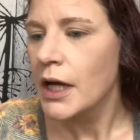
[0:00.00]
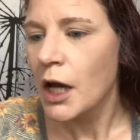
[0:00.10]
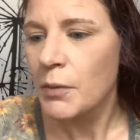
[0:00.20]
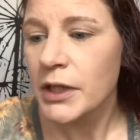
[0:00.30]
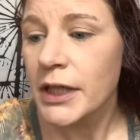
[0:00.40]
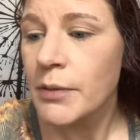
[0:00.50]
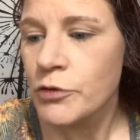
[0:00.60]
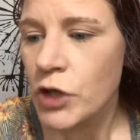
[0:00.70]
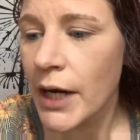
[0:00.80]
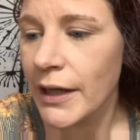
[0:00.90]
I'm going to keep
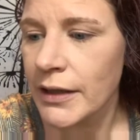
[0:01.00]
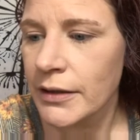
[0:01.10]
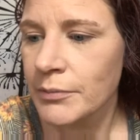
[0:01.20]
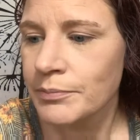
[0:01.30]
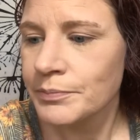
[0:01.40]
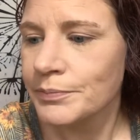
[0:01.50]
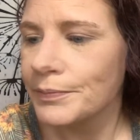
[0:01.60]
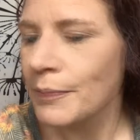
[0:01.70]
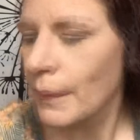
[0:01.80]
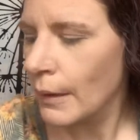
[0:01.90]
trying.
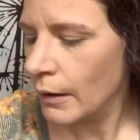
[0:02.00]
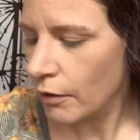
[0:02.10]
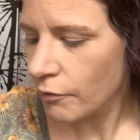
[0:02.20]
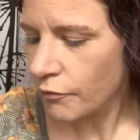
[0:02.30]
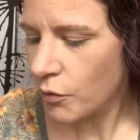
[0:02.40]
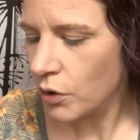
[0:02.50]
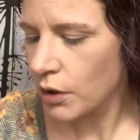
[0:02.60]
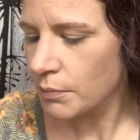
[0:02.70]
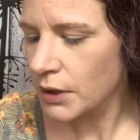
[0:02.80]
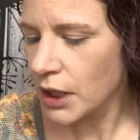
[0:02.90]
For
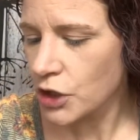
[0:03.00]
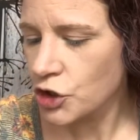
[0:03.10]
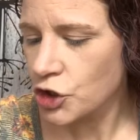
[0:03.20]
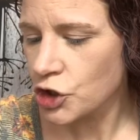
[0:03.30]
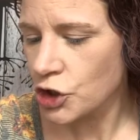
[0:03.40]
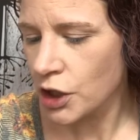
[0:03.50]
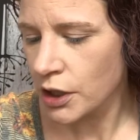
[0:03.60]
blush,